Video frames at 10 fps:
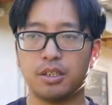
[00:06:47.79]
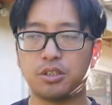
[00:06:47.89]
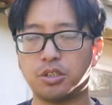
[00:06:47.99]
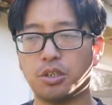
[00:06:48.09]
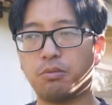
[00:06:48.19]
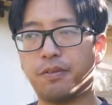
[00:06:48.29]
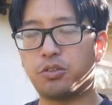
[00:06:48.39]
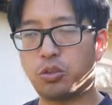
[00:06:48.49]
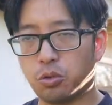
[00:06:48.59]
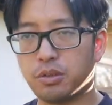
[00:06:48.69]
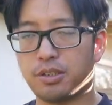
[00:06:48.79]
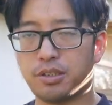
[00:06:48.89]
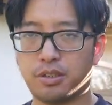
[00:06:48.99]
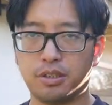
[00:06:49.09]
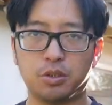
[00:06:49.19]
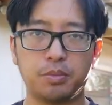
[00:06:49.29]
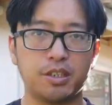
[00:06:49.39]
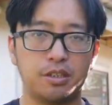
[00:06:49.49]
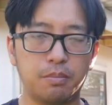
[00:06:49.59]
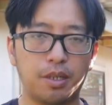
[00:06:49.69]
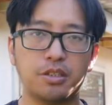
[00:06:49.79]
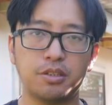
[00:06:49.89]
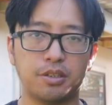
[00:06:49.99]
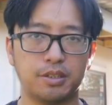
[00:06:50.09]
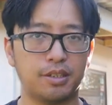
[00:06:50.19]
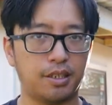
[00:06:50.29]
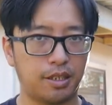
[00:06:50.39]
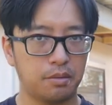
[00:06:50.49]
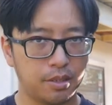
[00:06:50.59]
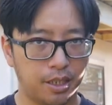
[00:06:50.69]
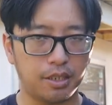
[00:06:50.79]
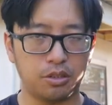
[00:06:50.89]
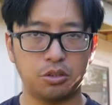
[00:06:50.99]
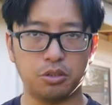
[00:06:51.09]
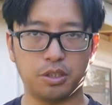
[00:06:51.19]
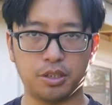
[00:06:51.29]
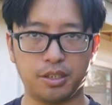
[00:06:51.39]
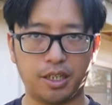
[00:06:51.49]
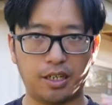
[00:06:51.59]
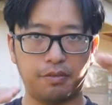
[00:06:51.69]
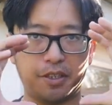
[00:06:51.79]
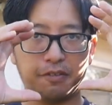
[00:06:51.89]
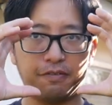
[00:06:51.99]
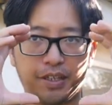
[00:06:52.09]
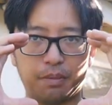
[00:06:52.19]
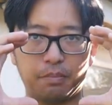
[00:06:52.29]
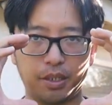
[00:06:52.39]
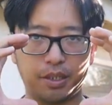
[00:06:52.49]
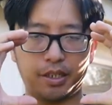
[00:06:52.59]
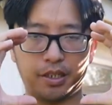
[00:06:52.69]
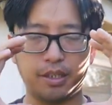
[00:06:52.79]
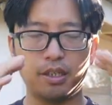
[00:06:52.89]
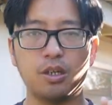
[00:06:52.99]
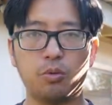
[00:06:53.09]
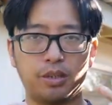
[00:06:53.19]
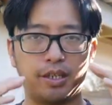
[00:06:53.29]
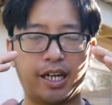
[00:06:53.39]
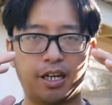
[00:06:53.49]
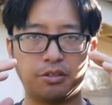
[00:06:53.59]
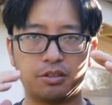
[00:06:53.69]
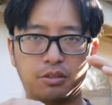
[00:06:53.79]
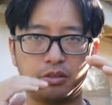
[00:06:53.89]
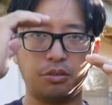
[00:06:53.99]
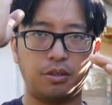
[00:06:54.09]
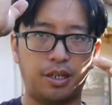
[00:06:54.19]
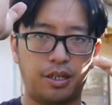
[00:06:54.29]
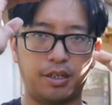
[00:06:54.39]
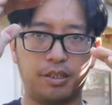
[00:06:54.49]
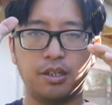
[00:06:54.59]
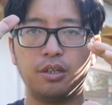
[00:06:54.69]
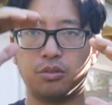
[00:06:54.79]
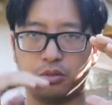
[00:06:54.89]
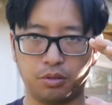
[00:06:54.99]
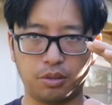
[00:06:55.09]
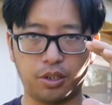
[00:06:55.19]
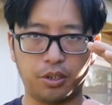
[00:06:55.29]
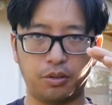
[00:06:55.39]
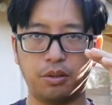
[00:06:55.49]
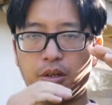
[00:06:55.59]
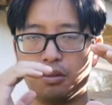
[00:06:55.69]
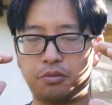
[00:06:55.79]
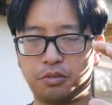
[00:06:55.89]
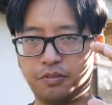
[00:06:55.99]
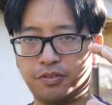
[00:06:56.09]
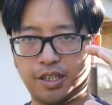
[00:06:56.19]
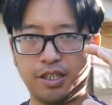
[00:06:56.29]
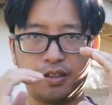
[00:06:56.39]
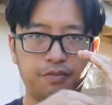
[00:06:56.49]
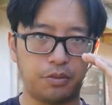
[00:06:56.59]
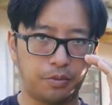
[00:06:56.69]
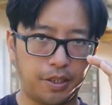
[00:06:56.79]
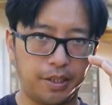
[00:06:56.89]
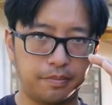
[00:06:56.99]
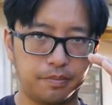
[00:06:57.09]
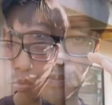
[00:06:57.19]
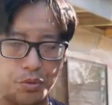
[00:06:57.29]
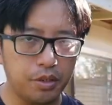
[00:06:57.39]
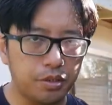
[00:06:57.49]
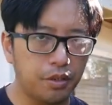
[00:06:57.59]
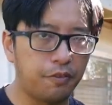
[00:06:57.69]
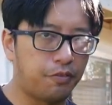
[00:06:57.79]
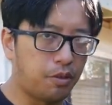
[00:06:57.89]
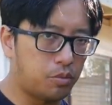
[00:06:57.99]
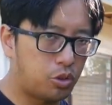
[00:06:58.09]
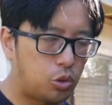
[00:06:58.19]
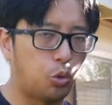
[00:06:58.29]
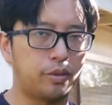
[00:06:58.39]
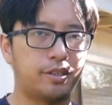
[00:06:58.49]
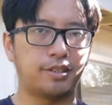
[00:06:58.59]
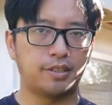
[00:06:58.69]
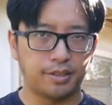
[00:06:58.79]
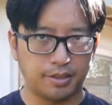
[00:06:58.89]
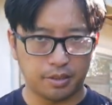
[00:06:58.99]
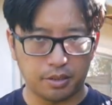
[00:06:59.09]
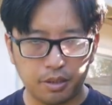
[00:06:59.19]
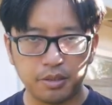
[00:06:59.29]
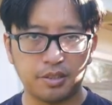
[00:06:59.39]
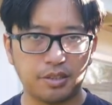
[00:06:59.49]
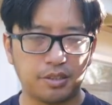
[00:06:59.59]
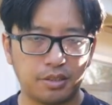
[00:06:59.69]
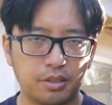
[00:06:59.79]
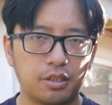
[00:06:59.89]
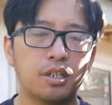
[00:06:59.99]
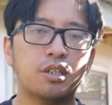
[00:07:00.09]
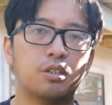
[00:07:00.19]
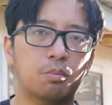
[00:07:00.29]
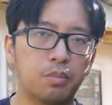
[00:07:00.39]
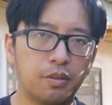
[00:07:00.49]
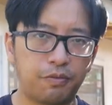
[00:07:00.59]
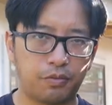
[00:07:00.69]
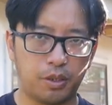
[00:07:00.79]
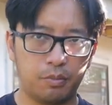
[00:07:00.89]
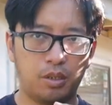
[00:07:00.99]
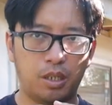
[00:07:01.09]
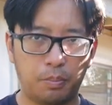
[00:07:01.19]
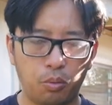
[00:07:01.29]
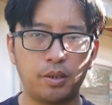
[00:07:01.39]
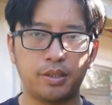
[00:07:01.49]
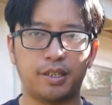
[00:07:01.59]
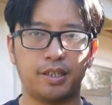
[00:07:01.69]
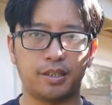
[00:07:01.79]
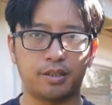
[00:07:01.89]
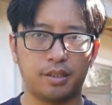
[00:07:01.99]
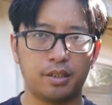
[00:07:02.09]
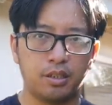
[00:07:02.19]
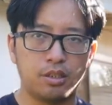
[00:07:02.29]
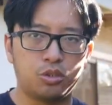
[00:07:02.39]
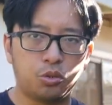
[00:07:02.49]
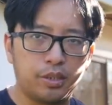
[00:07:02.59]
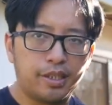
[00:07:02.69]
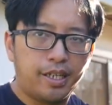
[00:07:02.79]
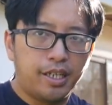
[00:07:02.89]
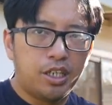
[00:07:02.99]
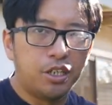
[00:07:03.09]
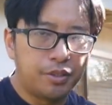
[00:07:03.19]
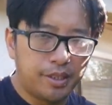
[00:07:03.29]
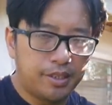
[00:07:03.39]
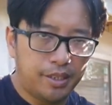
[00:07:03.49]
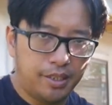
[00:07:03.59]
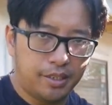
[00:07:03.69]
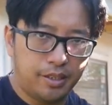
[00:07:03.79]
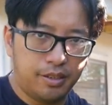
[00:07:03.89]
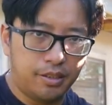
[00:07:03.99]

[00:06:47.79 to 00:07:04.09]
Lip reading: So with short distance, we can imagine this like target shooting. You have a flat plane where your arrows are too high, too low, or too far left or right. When you go from short distance to long distance, you move from a point target to an area target.